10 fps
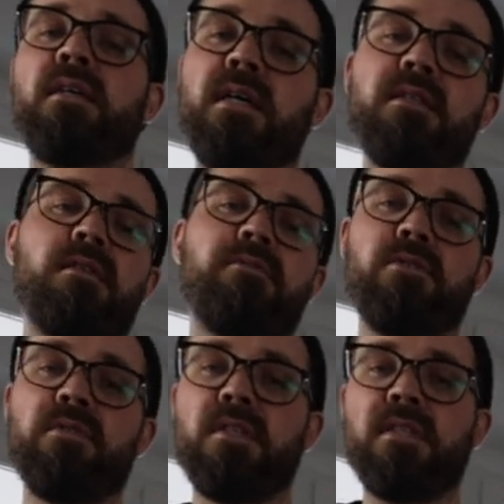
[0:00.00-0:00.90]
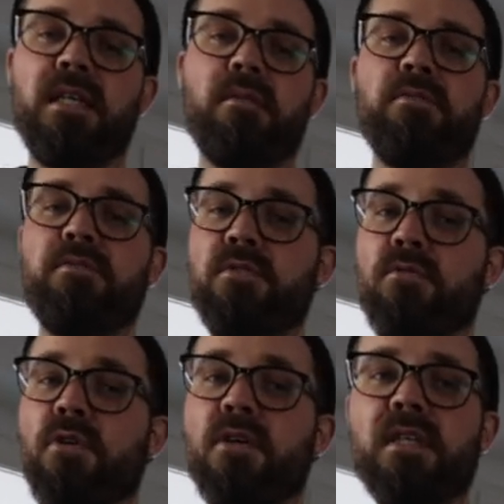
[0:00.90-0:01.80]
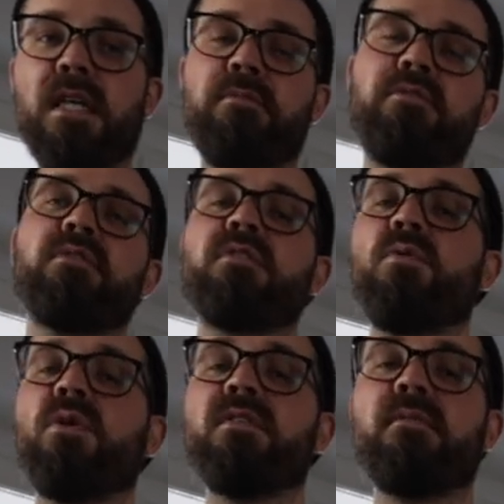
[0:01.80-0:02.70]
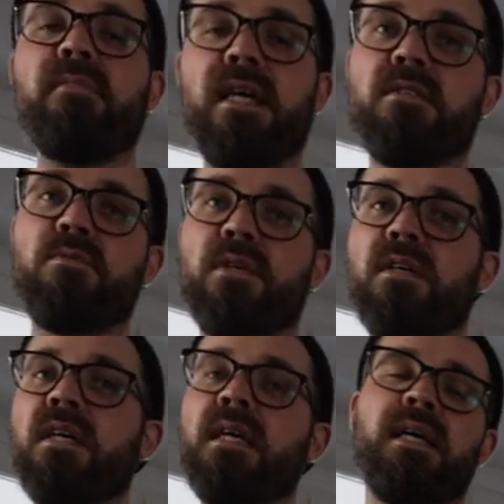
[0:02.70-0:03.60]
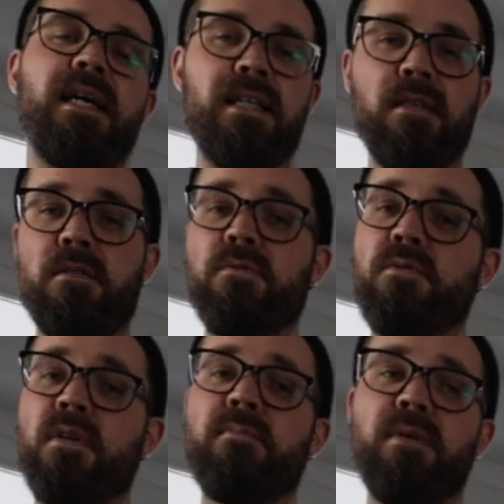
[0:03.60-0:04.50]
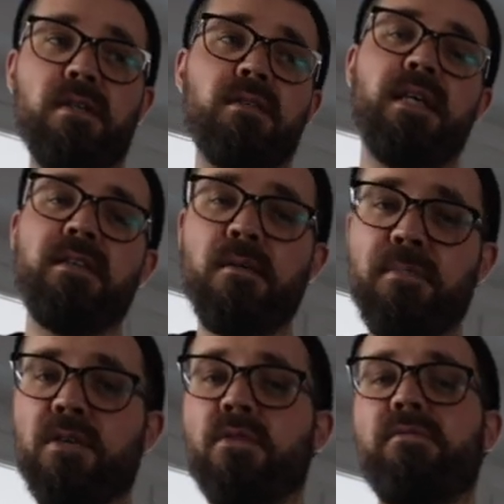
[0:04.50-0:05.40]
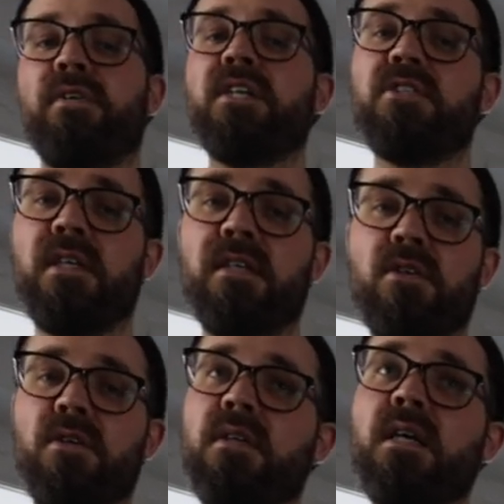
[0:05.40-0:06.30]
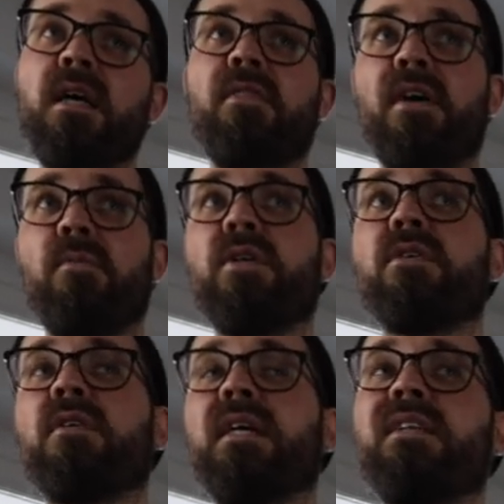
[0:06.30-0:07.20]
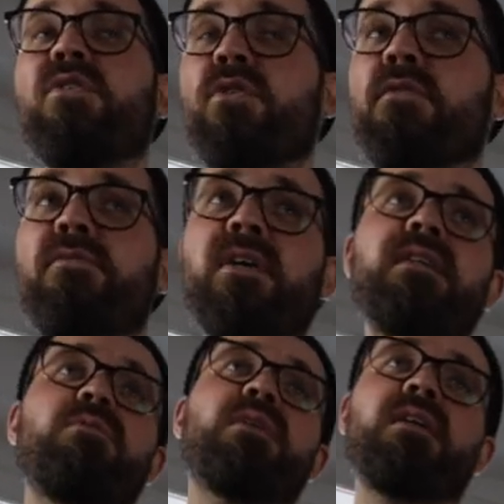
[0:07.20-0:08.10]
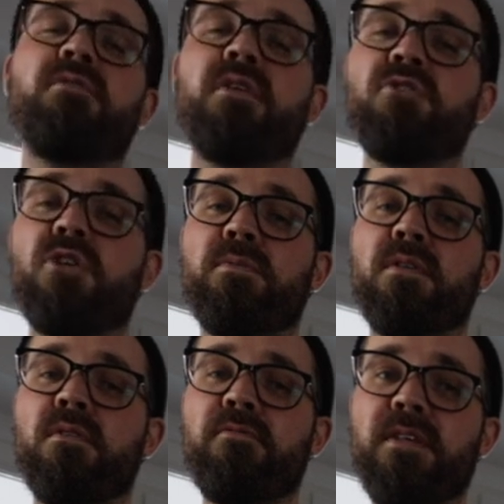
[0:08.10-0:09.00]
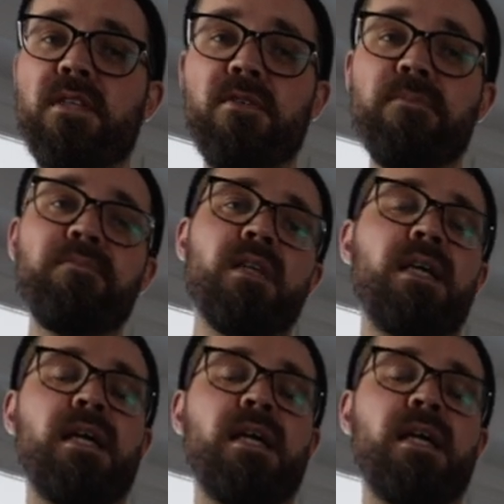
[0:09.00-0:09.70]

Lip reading: Guys, if you're into denim, if you're into raw denim, if you're into quality menswear, hit that subscribe button, hit that bell notification icon. That way you're gonna get notified whenever I drop another video.